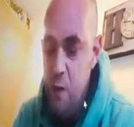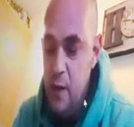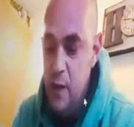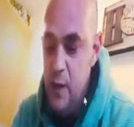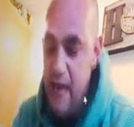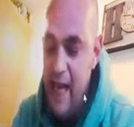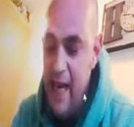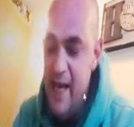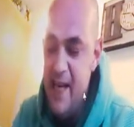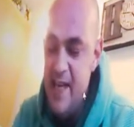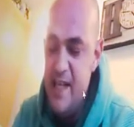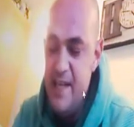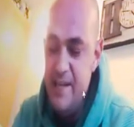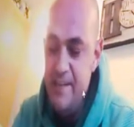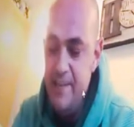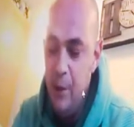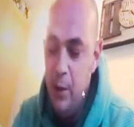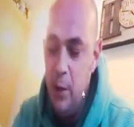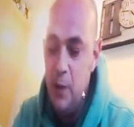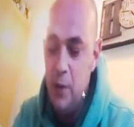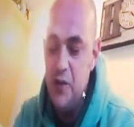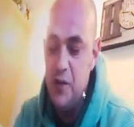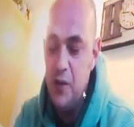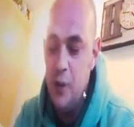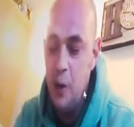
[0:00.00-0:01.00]
candy
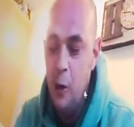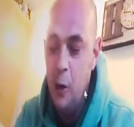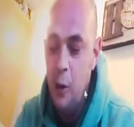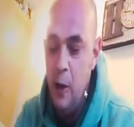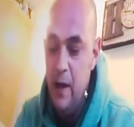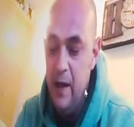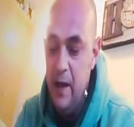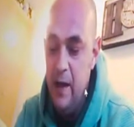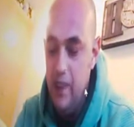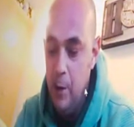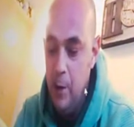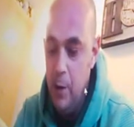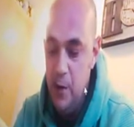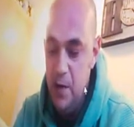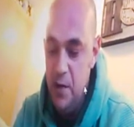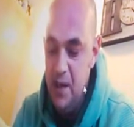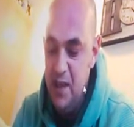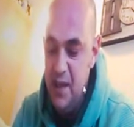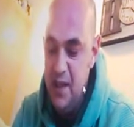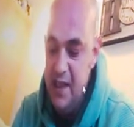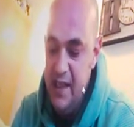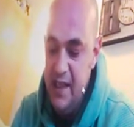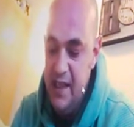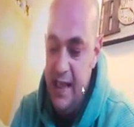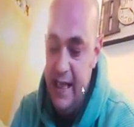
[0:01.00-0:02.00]
box, comic box,
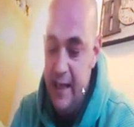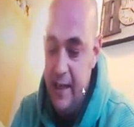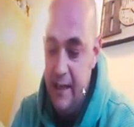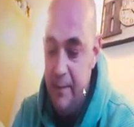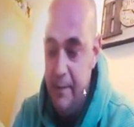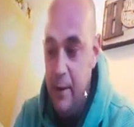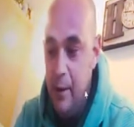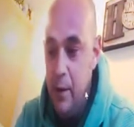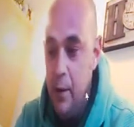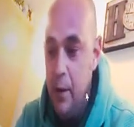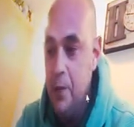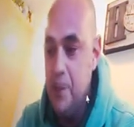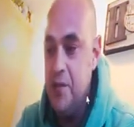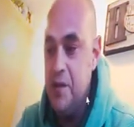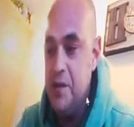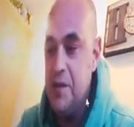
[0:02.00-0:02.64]
and geek box.